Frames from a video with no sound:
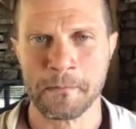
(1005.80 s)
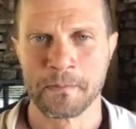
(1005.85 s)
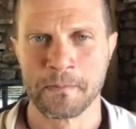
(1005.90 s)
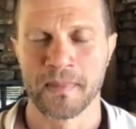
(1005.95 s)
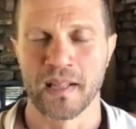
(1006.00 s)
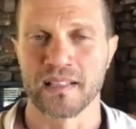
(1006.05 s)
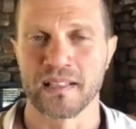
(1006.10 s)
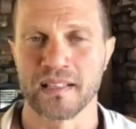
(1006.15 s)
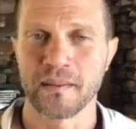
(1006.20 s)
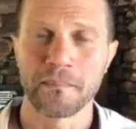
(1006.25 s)

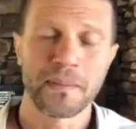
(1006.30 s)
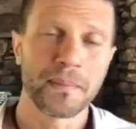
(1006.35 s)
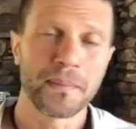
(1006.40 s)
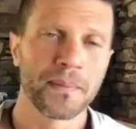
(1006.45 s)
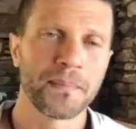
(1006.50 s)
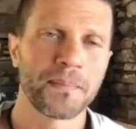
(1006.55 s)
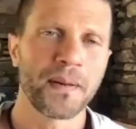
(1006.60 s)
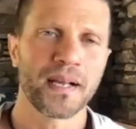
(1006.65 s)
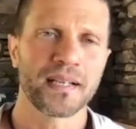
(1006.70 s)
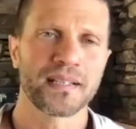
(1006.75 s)
And some
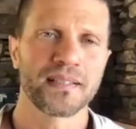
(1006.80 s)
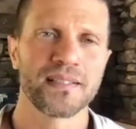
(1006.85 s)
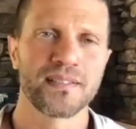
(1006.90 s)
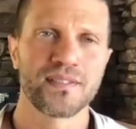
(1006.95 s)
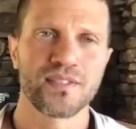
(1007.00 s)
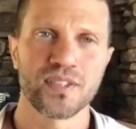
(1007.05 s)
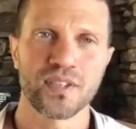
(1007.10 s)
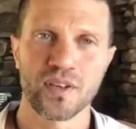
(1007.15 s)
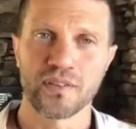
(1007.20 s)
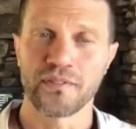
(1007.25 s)
people
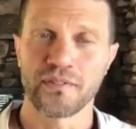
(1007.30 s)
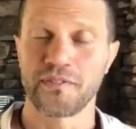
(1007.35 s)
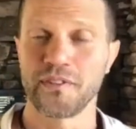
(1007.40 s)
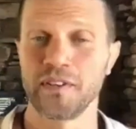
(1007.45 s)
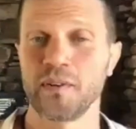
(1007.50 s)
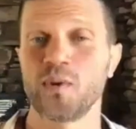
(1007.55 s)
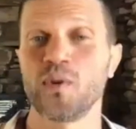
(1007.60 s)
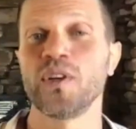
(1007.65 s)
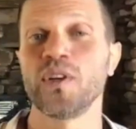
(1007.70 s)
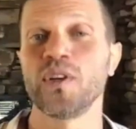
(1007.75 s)
practice Qigong and feel
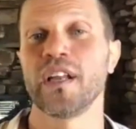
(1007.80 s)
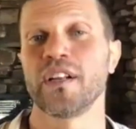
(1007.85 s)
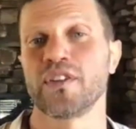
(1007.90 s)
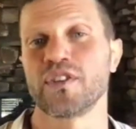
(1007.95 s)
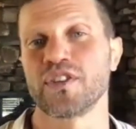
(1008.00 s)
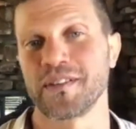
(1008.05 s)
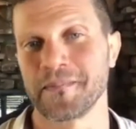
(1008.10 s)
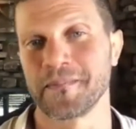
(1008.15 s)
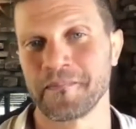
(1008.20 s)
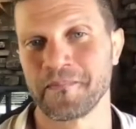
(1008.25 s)
good
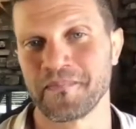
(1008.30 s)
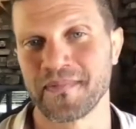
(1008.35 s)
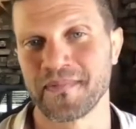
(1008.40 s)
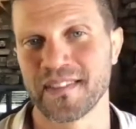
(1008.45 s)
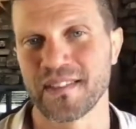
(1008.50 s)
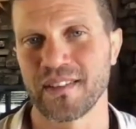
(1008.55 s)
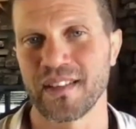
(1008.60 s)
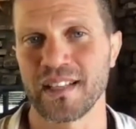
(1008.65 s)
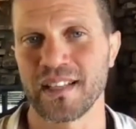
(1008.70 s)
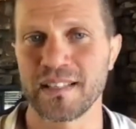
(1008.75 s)
energy.
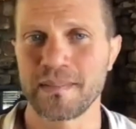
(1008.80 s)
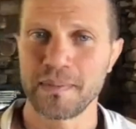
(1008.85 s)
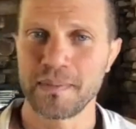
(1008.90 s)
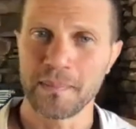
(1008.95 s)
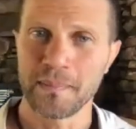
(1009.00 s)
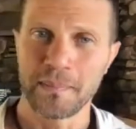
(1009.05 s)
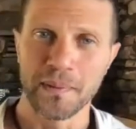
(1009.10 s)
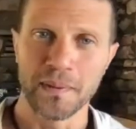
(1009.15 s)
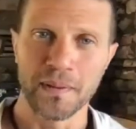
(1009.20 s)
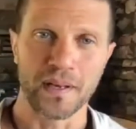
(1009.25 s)
So these
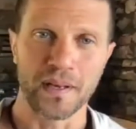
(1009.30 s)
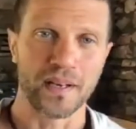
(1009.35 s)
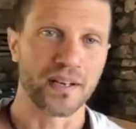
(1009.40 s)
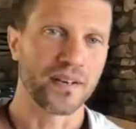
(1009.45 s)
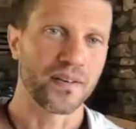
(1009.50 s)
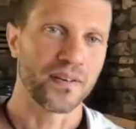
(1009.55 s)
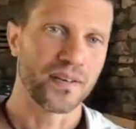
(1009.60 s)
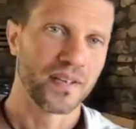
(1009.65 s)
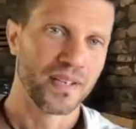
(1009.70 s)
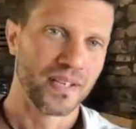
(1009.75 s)
people
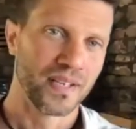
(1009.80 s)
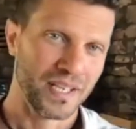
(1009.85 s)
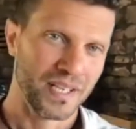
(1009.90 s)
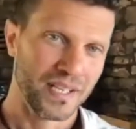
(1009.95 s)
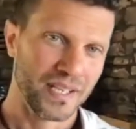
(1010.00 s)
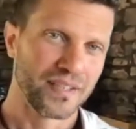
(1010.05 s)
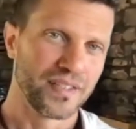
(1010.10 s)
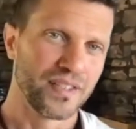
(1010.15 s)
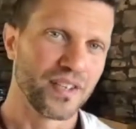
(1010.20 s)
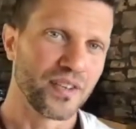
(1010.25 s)
are,
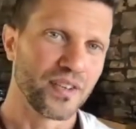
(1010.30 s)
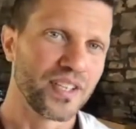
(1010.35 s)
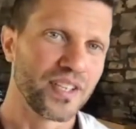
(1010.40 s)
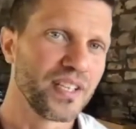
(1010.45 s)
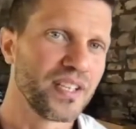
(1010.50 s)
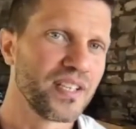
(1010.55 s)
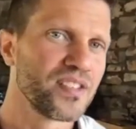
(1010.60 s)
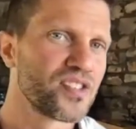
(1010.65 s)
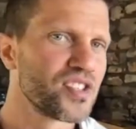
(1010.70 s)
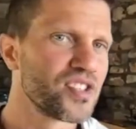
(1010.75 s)
their
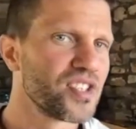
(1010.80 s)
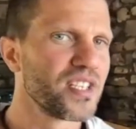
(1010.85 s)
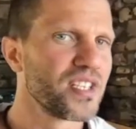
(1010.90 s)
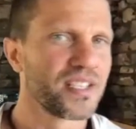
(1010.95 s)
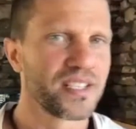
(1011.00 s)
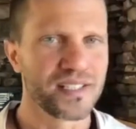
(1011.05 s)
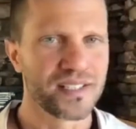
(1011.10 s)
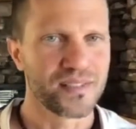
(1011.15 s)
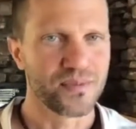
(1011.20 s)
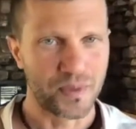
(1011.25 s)
yin qi
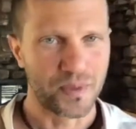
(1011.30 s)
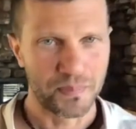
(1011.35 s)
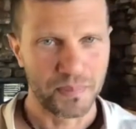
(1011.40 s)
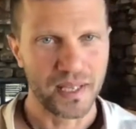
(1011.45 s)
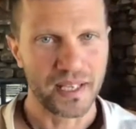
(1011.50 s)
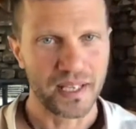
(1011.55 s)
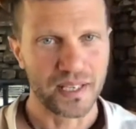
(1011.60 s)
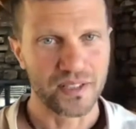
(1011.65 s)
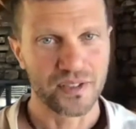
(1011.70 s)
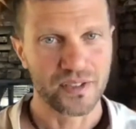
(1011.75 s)
is
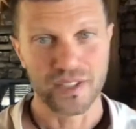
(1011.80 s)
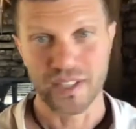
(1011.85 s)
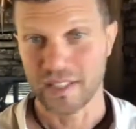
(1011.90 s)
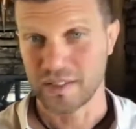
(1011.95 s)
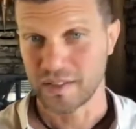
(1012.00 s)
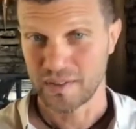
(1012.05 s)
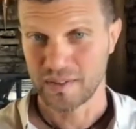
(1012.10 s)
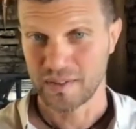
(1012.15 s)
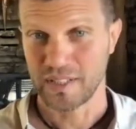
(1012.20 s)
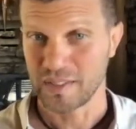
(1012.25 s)
replenished.
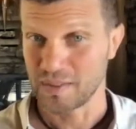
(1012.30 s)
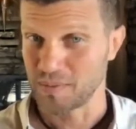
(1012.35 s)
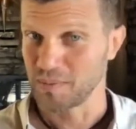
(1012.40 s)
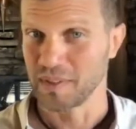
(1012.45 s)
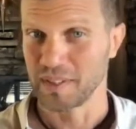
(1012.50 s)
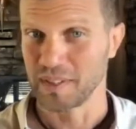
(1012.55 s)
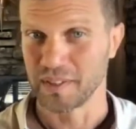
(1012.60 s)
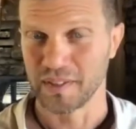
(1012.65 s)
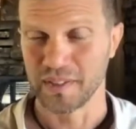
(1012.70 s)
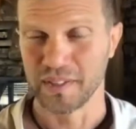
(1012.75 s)
That's
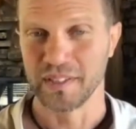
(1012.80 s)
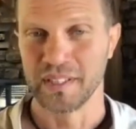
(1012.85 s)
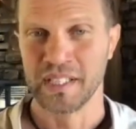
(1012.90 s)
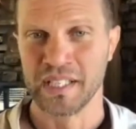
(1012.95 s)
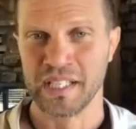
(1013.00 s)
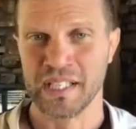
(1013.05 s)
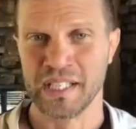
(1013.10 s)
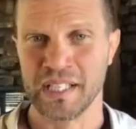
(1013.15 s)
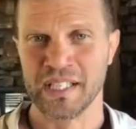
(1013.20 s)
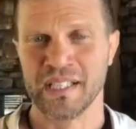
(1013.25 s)
really good.
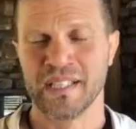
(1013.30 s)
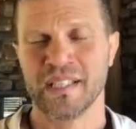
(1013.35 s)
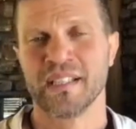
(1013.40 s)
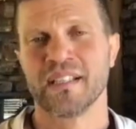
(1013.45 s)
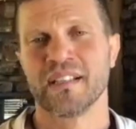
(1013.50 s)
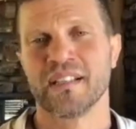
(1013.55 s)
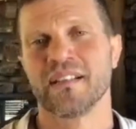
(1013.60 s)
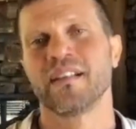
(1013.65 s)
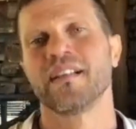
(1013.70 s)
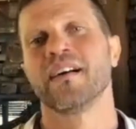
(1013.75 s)

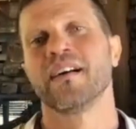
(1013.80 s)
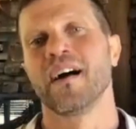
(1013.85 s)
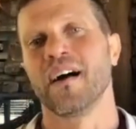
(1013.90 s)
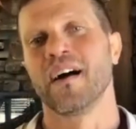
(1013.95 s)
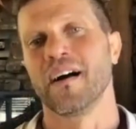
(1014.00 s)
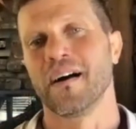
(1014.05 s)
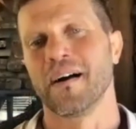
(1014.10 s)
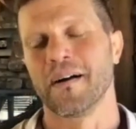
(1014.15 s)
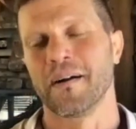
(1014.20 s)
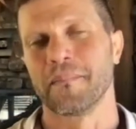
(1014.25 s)

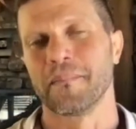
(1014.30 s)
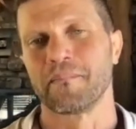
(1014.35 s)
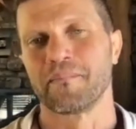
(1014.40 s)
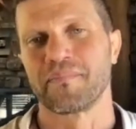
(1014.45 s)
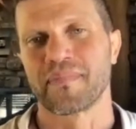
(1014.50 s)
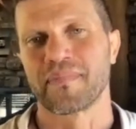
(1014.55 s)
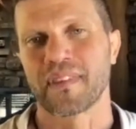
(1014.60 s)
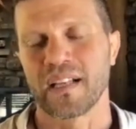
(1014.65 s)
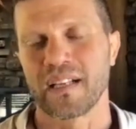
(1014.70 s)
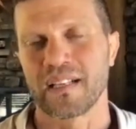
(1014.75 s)

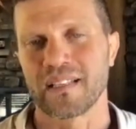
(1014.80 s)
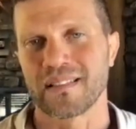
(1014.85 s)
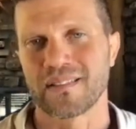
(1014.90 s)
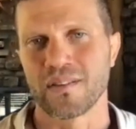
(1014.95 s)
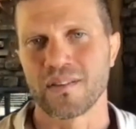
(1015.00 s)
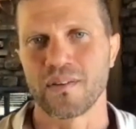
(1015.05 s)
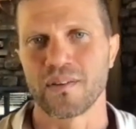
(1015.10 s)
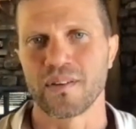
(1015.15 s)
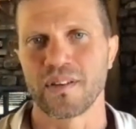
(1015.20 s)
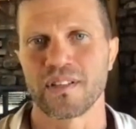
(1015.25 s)

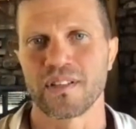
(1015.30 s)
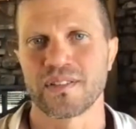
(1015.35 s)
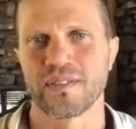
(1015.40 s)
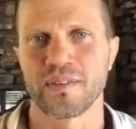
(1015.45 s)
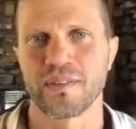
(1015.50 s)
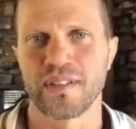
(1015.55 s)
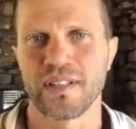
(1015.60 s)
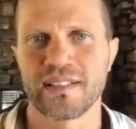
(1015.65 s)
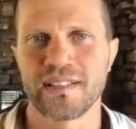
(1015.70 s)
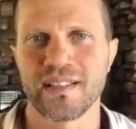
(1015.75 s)
So
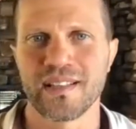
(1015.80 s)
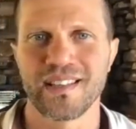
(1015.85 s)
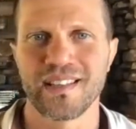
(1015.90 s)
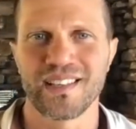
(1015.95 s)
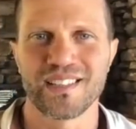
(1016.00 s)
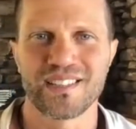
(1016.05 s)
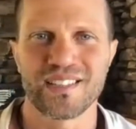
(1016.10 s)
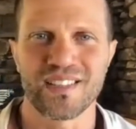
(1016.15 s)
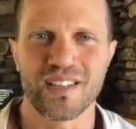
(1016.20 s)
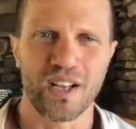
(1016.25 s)

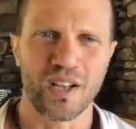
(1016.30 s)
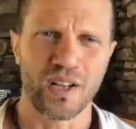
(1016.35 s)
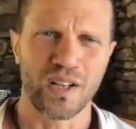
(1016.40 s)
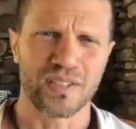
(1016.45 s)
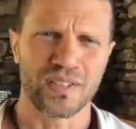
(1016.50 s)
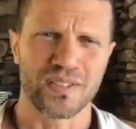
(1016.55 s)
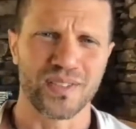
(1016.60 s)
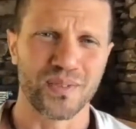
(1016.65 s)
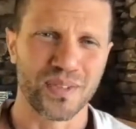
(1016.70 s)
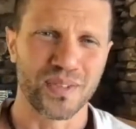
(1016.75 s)

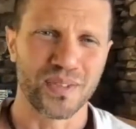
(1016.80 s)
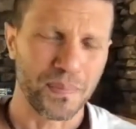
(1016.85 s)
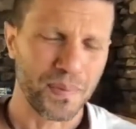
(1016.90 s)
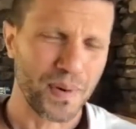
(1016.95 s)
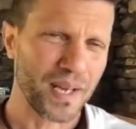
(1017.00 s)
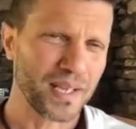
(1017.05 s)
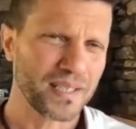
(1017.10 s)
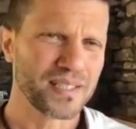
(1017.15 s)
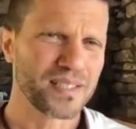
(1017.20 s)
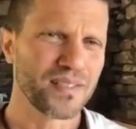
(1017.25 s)
the
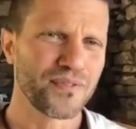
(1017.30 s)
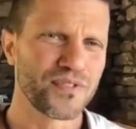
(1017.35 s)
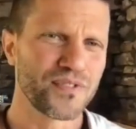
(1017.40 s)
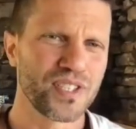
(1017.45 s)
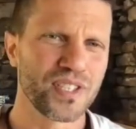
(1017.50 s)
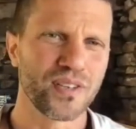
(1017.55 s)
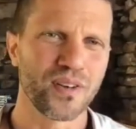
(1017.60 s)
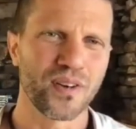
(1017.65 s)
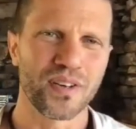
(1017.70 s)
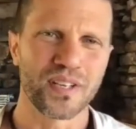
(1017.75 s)
practice of
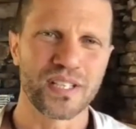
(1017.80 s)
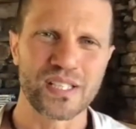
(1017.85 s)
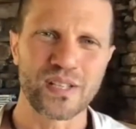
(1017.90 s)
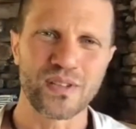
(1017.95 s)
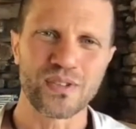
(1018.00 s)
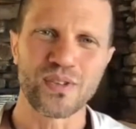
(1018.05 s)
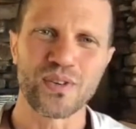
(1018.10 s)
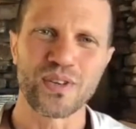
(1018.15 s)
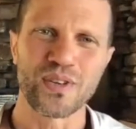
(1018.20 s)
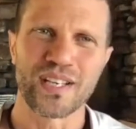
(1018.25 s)
Qigong is
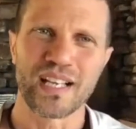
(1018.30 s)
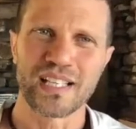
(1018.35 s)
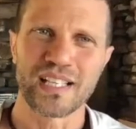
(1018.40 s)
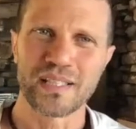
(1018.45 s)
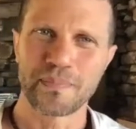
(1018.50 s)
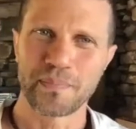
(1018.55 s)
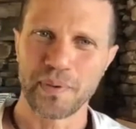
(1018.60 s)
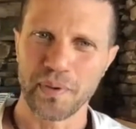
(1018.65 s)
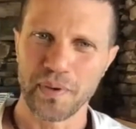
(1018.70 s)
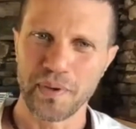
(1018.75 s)
also a nice
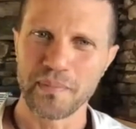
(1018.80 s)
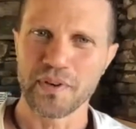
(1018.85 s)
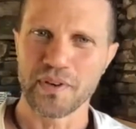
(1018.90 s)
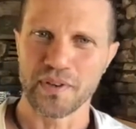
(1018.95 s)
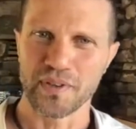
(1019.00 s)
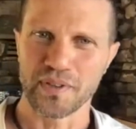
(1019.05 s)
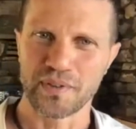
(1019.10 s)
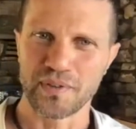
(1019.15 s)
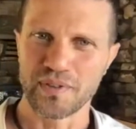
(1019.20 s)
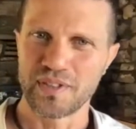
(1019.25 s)

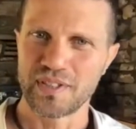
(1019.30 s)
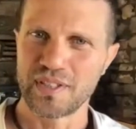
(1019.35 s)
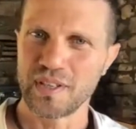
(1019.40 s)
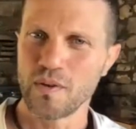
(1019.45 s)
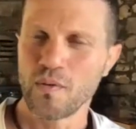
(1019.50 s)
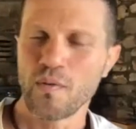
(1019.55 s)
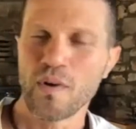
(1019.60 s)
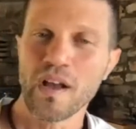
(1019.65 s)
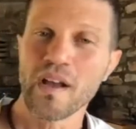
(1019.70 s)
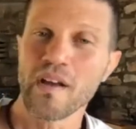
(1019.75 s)
perimeter to see
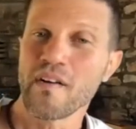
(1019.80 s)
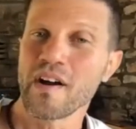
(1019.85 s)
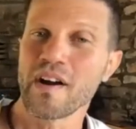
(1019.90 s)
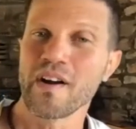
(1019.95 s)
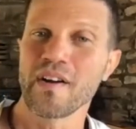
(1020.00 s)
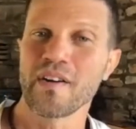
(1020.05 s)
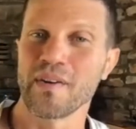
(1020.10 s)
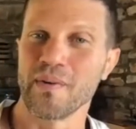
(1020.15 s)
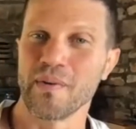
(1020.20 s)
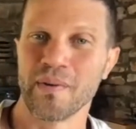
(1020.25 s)
where
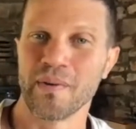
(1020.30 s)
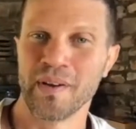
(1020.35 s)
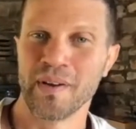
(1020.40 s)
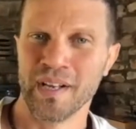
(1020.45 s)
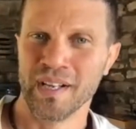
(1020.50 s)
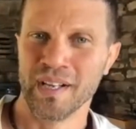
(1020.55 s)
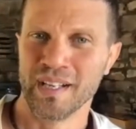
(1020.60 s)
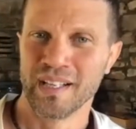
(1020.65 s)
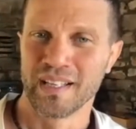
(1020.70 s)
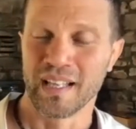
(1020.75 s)
are you.
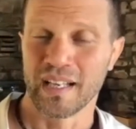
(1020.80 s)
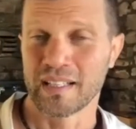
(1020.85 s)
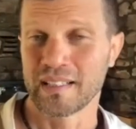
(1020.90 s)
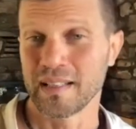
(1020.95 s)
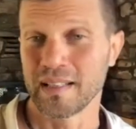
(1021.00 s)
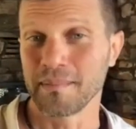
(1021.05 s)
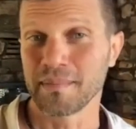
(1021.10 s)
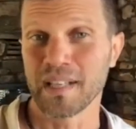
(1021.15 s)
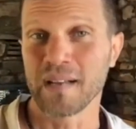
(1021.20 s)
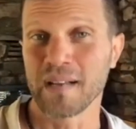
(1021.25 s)
Like
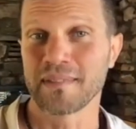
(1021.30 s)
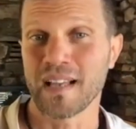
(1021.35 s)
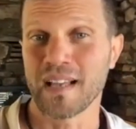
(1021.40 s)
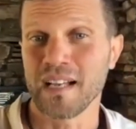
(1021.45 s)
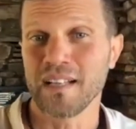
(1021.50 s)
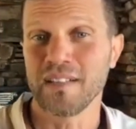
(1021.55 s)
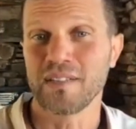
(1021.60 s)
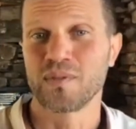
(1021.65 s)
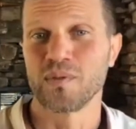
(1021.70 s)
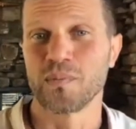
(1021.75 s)
sometimes
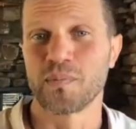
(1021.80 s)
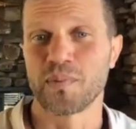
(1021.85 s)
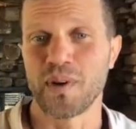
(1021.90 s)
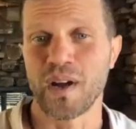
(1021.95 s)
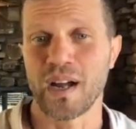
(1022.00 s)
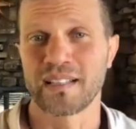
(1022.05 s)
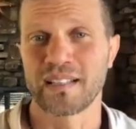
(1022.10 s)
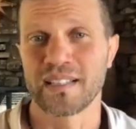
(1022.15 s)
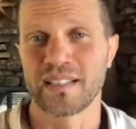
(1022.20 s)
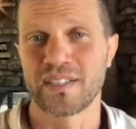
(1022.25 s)
I do
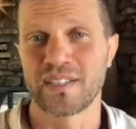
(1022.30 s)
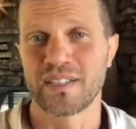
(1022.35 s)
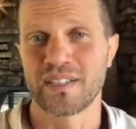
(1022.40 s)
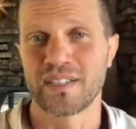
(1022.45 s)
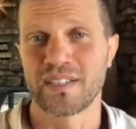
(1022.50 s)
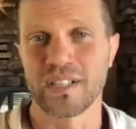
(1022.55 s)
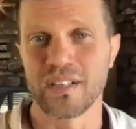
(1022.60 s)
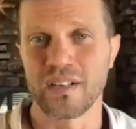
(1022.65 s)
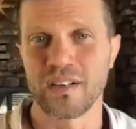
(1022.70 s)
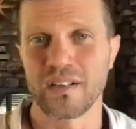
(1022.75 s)
practice
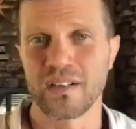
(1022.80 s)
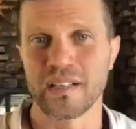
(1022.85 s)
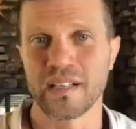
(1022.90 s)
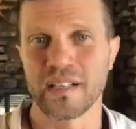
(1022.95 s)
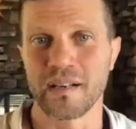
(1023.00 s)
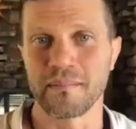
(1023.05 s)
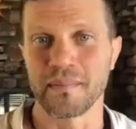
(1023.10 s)
Qigong and I'm